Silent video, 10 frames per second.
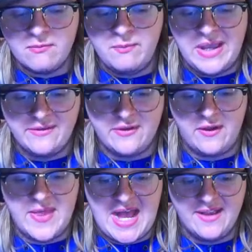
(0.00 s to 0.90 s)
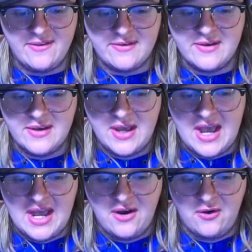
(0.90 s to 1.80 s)
Based on that,
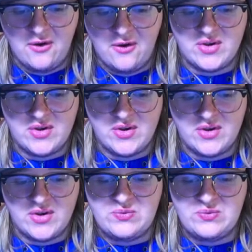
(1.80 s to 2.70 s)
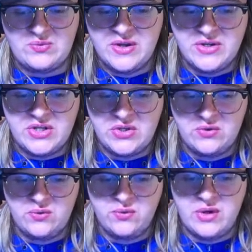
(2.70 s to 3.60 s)
I don't trust you
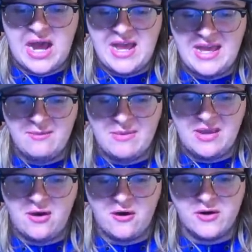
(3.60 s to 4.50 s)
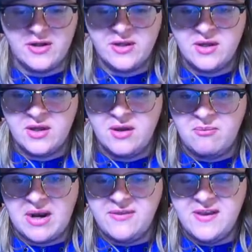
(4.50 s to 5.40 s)
to not hit me hard.
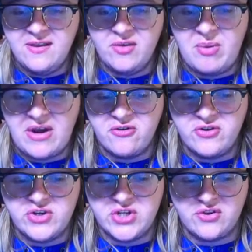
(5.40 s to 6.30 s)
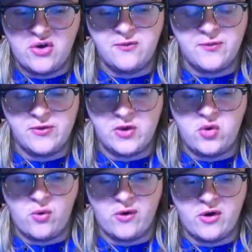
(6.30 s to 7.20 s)
But I think it's better to just go for the
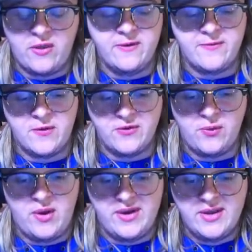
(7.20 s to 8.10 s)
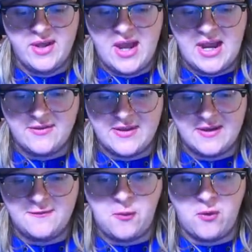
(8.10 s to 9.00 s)
cork on the first one. I
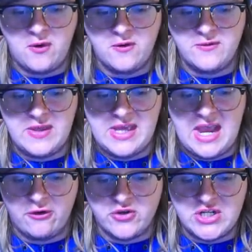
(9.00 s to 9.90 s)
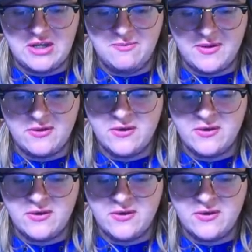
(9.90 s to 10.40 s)
think for the Air Cheeps.